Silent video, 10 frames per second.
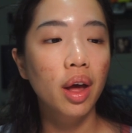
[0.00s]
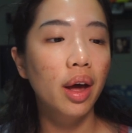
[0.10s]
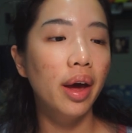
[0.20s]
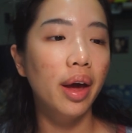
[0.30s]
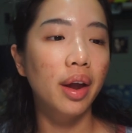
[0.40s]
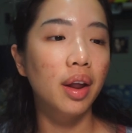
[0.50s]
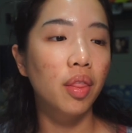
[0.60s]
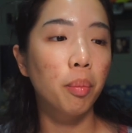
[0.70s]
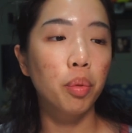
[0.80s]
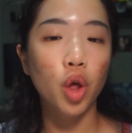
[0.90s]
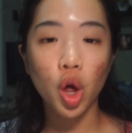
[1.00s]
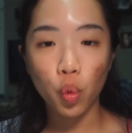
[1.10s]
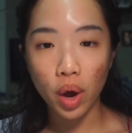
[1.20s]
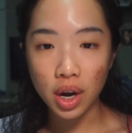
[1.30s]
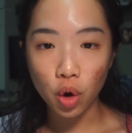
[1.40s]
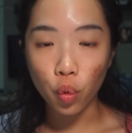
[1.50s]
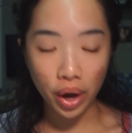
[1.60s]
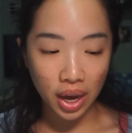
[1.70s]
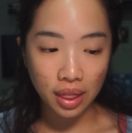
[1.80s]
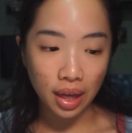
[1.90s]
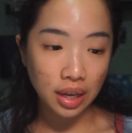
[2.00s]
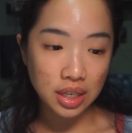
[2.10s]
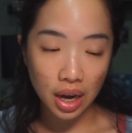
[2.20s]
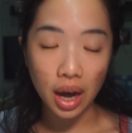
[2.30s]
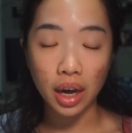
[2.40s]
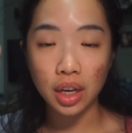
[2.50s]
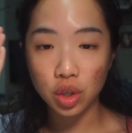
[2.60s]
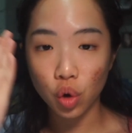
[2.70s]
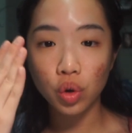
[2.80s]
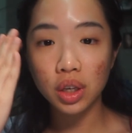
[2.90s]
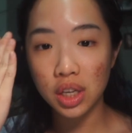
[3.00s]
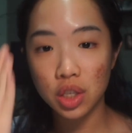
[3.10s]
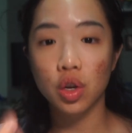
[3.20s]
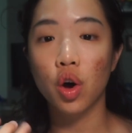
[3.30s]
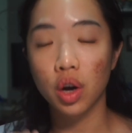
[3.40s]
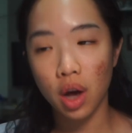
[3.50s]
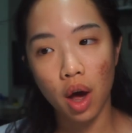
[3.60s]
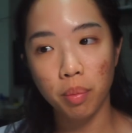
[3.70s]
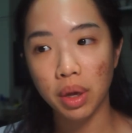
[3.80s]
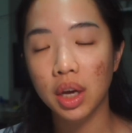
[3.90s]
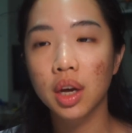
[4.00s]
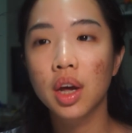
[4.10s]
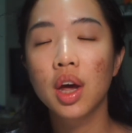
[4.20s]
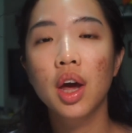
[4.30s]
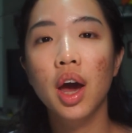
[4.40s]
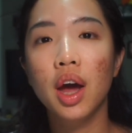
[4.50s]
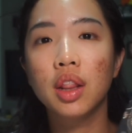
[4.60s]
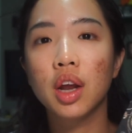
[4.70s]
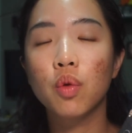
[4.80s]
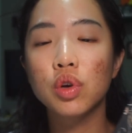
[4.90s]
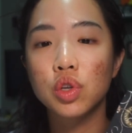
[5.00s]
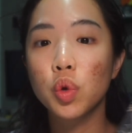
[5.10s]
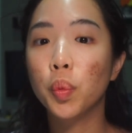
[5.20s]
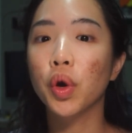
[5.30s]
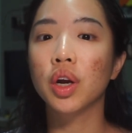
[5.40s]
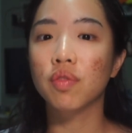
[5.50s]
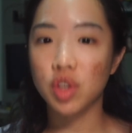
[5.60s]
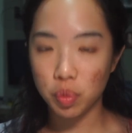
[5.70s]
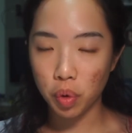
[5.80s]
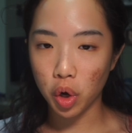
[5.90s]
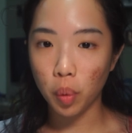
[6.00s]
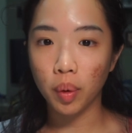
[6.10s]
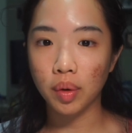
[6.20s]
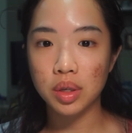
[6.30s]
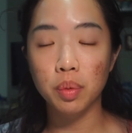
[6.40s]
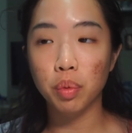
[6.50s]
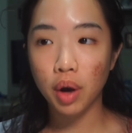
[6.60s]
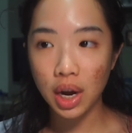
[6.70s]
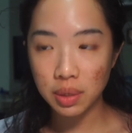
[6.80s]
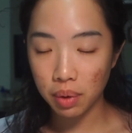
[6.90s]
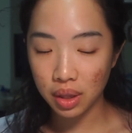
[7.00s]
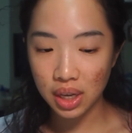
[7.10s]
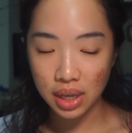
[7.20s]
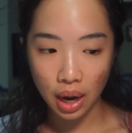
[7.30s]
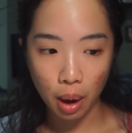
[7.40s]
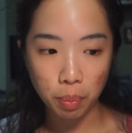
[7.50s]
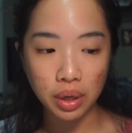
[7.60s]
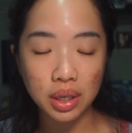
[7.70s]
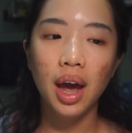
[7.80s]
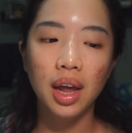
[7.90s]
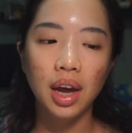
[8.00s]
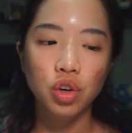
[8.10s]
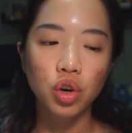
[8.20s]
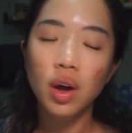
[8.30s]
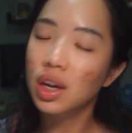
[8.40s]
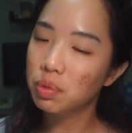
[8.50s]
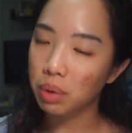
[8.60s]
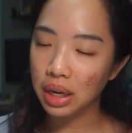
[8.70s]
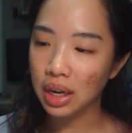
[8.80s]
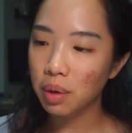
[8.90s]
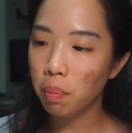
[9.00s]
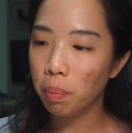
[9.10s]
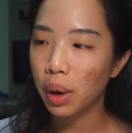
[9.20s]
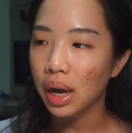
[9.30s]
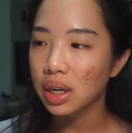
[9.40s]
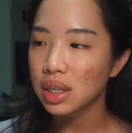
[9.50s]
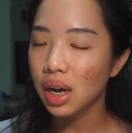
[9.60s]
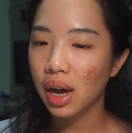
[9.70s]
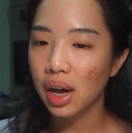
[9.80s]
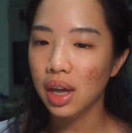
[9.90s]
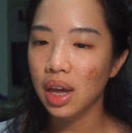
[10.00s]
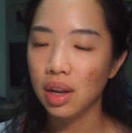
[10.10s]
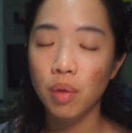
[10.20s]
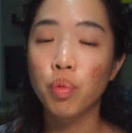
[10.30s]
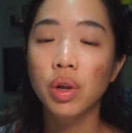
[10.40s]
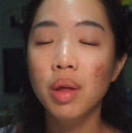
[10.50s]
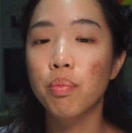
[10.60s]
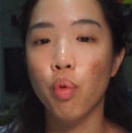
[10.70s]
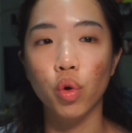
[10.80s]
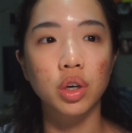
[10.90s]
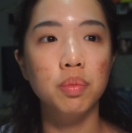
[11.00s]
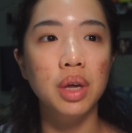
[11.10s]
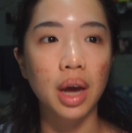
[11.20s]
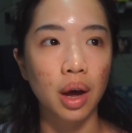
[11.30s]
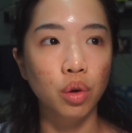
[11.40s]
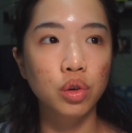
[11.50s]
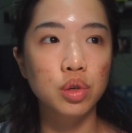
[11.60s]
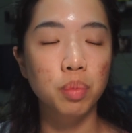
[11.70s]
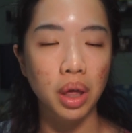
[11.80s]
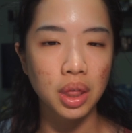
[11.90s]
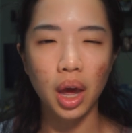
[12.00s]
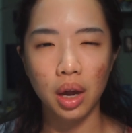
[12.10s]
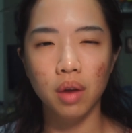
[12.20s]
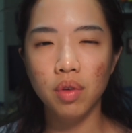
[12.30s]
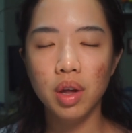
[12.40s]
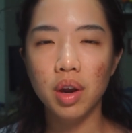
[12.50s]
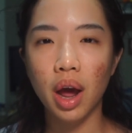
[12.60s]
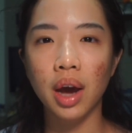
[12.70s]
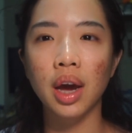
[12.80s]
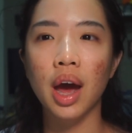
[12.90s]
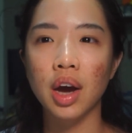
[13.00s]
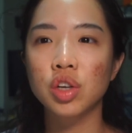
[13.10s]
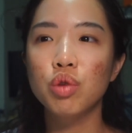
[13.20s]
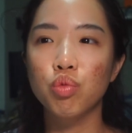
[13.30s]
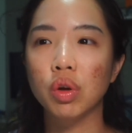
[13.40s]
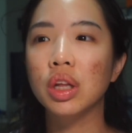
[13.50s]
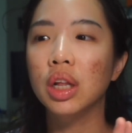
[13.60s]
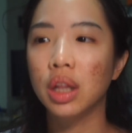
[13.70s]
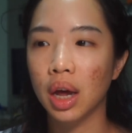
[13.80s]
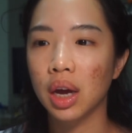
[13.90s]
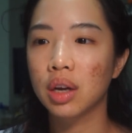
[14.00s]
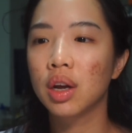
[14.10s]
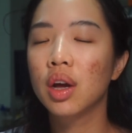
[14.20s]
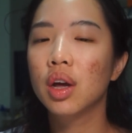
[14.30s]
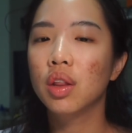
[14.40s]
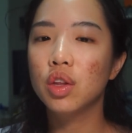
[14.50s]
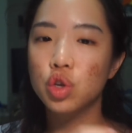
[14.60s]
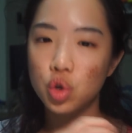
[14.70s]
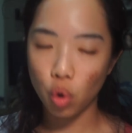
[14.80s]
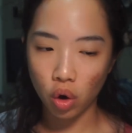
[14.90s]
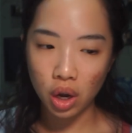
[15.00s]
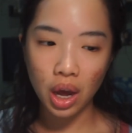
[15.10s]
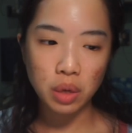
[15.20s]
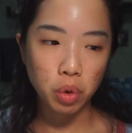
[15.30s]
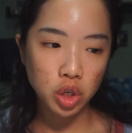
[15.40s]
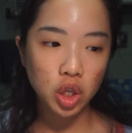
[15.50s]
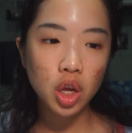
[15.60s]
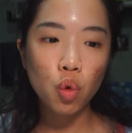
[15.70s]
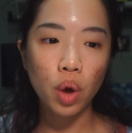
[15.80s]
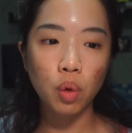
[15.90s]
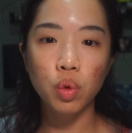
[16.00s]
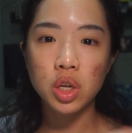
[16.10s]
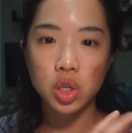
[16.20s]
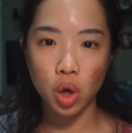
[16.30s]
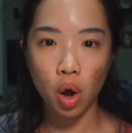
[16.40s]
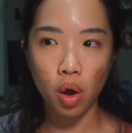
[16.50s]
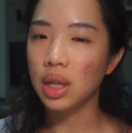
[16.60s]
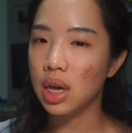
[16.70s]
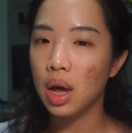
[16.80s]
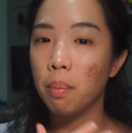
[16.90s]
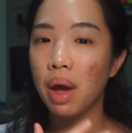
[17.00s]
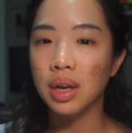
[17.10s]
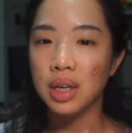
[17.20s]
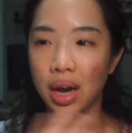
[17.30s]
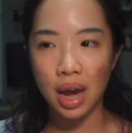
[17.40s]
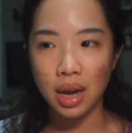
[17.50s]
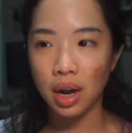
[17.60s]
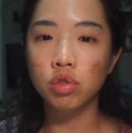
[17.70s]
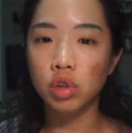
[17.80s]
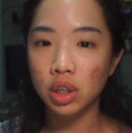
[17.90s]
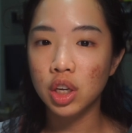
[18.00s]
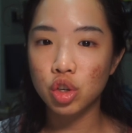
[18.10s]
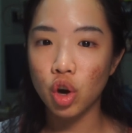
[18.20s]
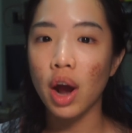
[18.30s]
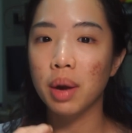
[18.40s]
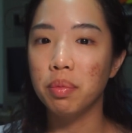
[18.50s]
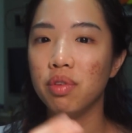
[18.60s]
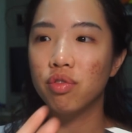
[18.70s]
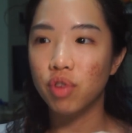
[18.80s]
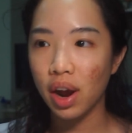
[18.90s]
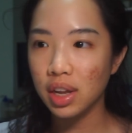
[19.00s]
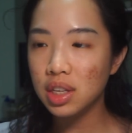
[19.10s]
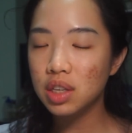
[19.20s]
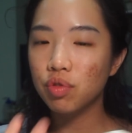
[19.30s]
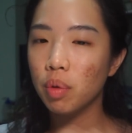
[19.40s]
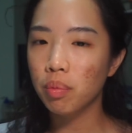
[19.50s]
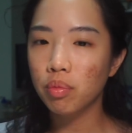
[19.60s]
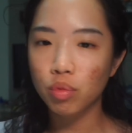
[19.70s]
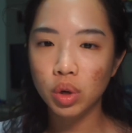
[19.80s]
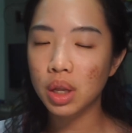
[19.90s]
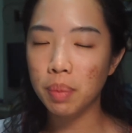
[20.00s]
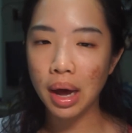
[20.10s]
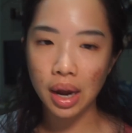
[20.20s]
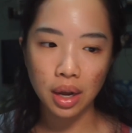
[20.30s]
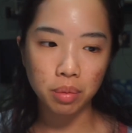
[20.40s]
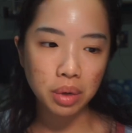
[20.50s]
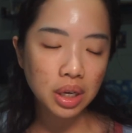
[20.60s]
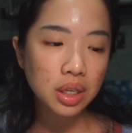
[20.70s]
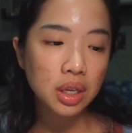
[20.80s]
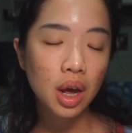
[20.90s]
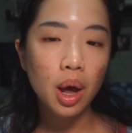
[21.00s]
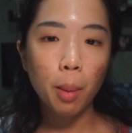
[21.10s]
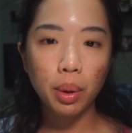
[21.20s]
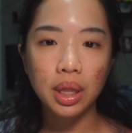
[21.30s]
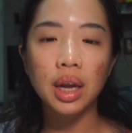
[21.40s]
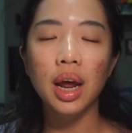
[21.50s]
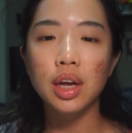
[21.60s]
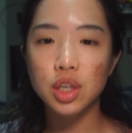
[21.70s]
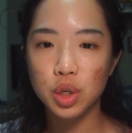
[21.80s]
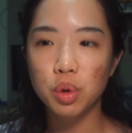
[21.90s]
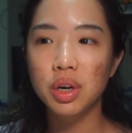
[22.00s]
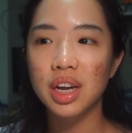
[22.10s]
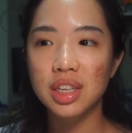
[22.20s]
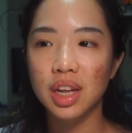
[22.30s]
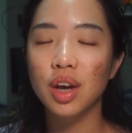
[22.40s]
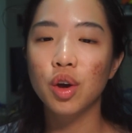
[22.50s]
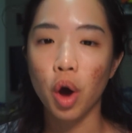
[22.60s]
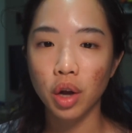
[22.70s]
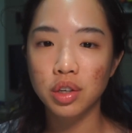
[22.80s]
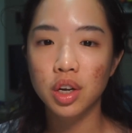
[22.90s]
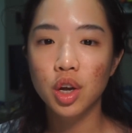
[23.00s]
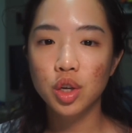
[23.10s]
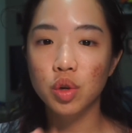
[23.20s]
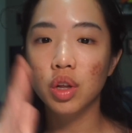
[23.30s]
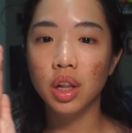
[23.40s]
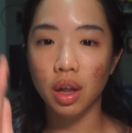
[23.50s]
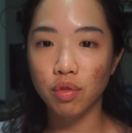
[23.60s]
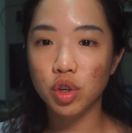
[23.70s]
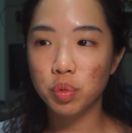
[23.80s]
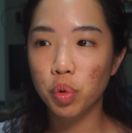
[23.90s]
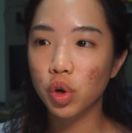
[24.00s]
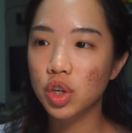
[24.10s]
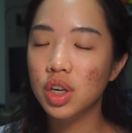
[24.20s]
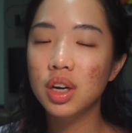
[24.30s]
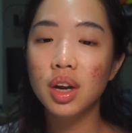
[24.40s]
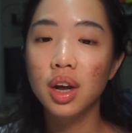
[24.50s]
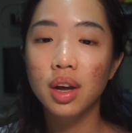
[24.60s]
and the plot went in a way that I totally saw coming, and there was no point of this book where I was surprised by the things that happened. And I don't know how to explain it, but it really bored me out by the end of it. I actually really liked the story, especially when we saw Liam and Diana really try to be friends from really bad enemies. But then as soon as they got to the lovers portion,